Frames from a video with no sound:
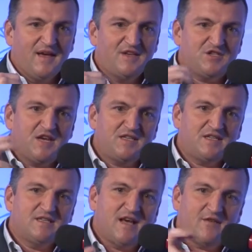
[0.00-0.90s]
is
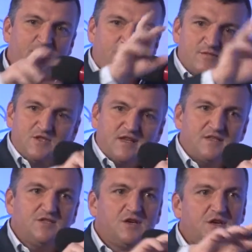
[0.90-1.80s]
changing that from
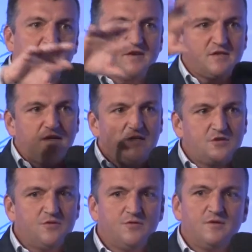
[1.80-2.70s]
just engineers
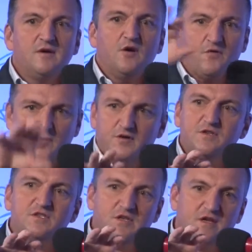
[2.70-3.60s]
into, of
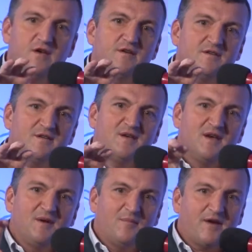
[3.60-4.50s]
course, engineers,
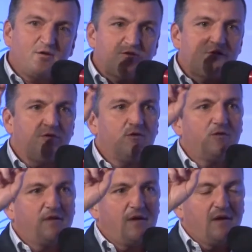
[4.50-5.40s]
but
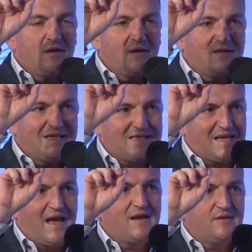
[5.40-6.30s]
also
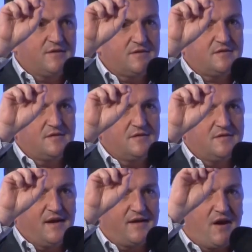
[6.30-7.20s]
designers
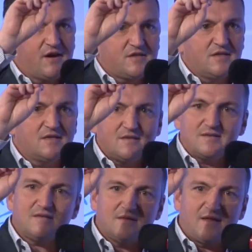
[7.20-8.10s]
and
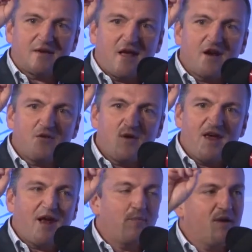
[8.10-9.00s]
artists that can
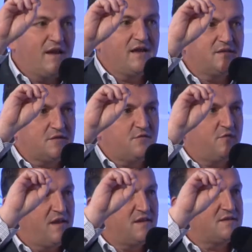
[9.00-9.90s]
create appealing
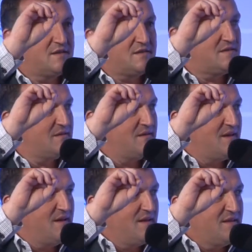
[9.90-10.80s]
interfaces,
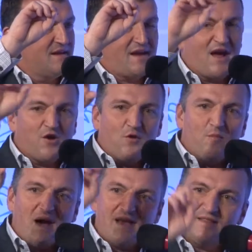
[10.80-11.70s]
that can
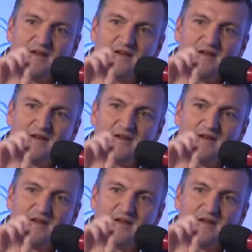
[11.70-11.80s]
combine